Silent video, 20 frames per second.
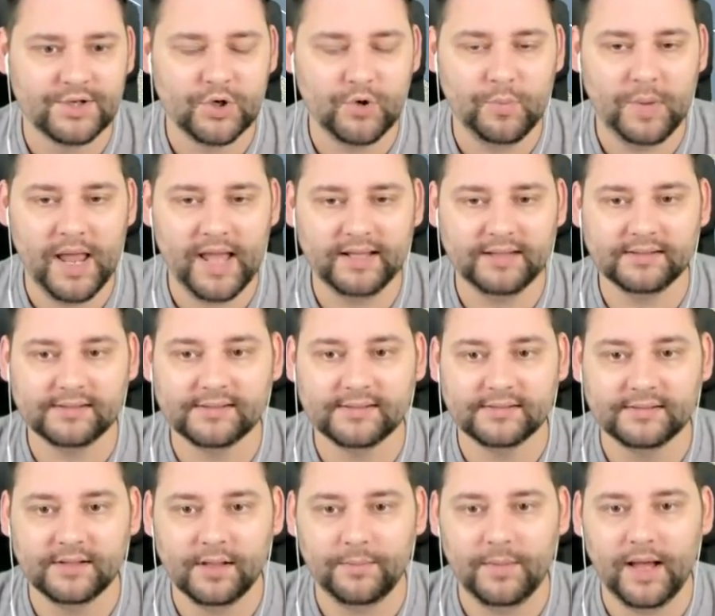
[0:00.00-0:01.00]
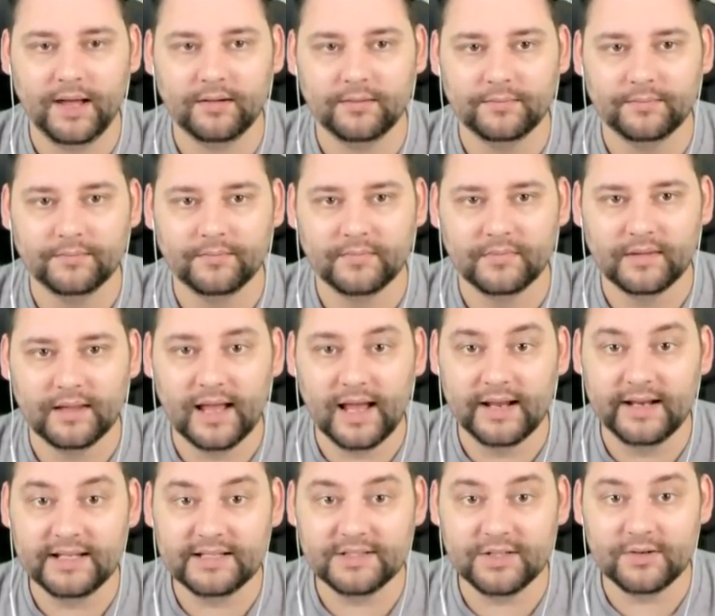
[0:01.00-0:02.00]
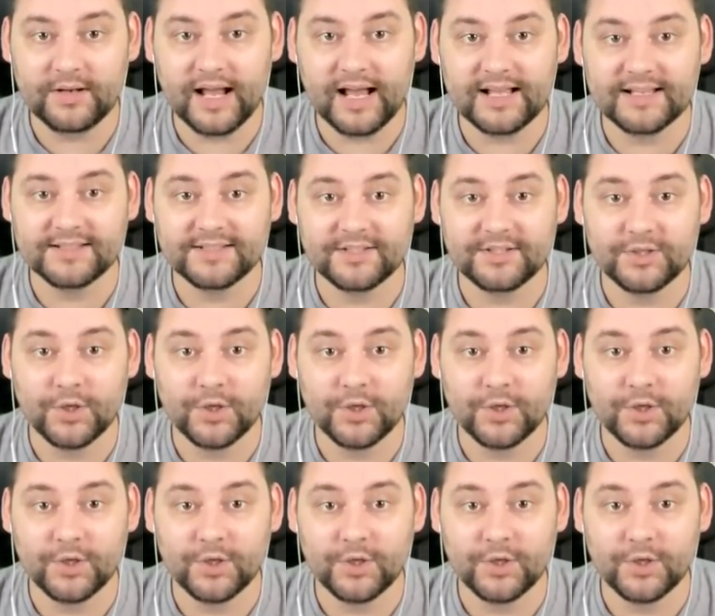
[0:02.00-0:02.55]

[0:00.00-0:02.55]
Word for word: Two planes, not bad. And this dude has